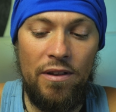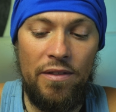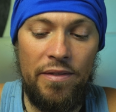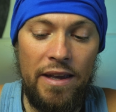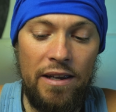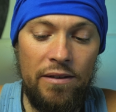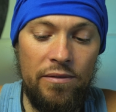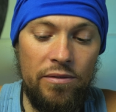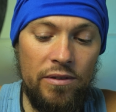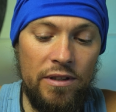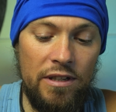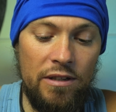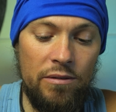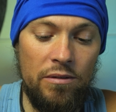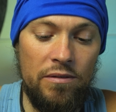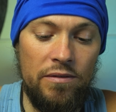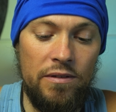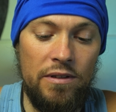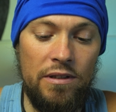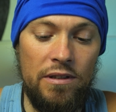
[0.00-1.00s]
thankfully
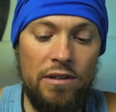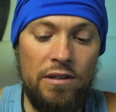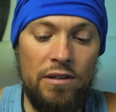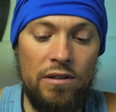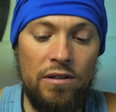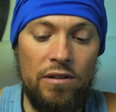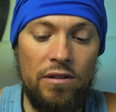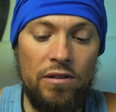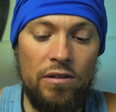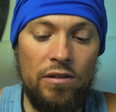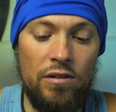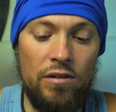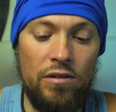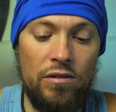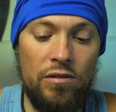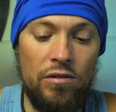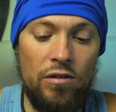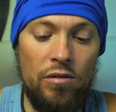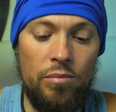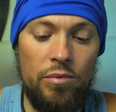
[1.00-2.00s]
with the
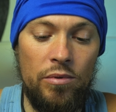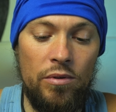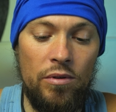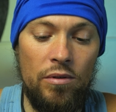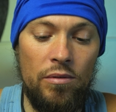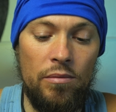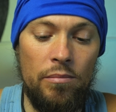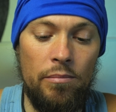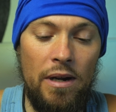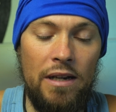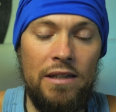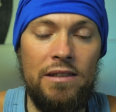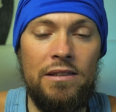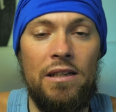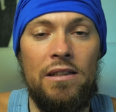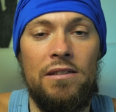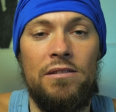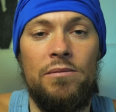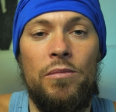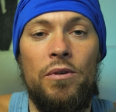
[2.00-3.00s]
GoPro
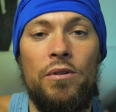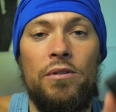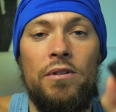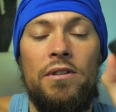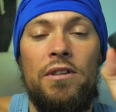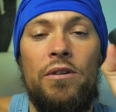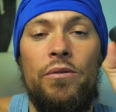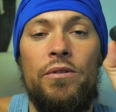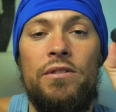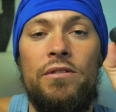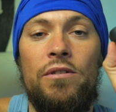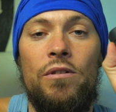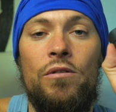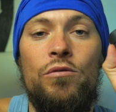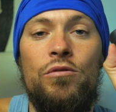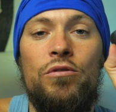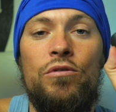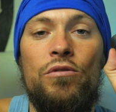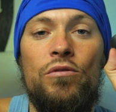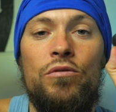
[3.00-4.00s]
maxlensmod, there is a
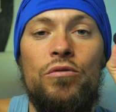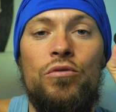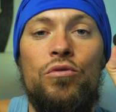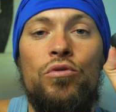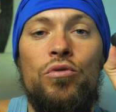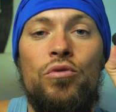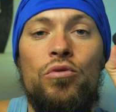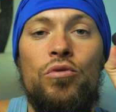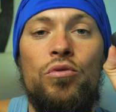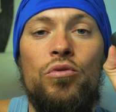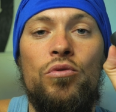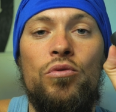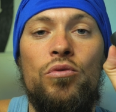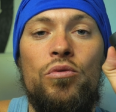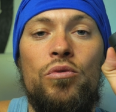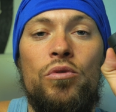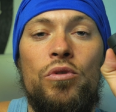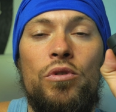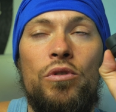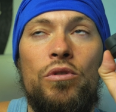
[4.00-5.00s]
solution
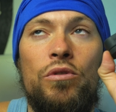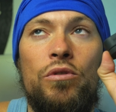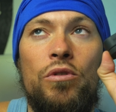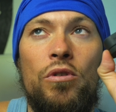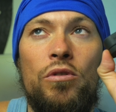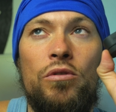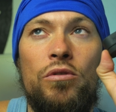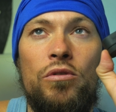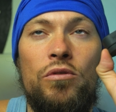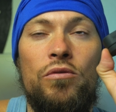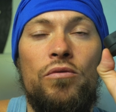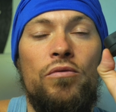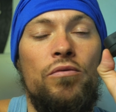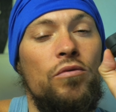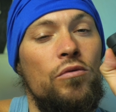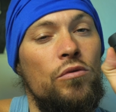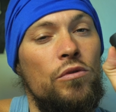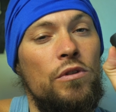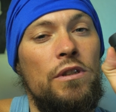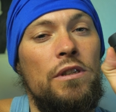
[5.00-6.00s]
to not
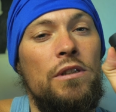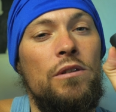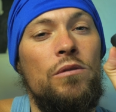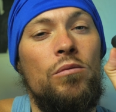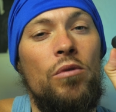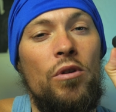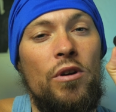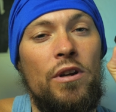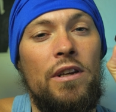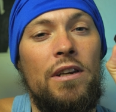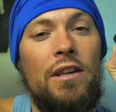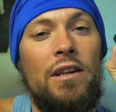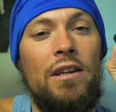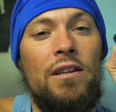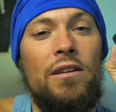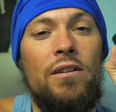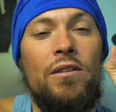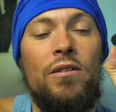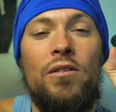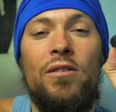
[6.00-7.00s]
fully
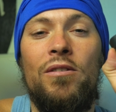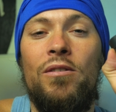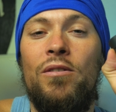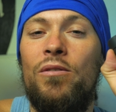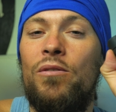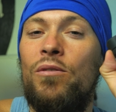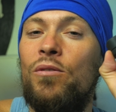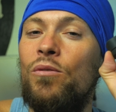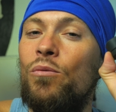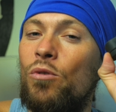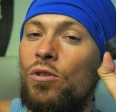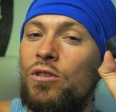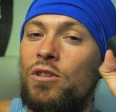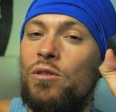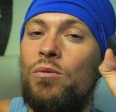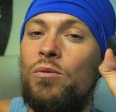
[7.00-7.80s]
working water